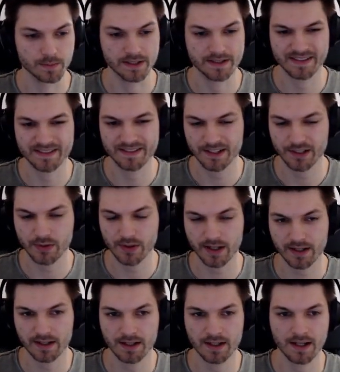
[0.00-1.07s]
It's a Sea
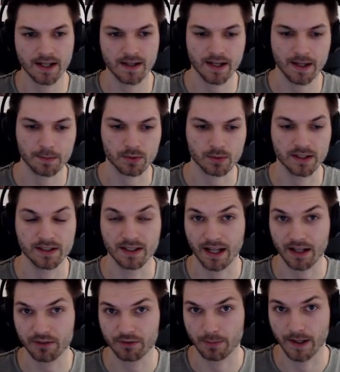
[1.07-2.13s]
Dragon, and they upgrade the
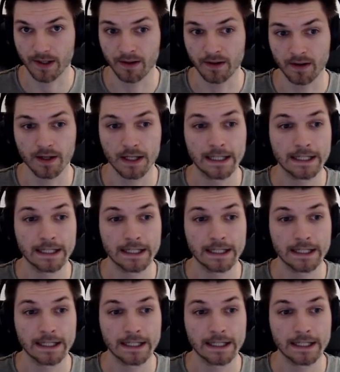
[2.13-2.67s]
Life Binder.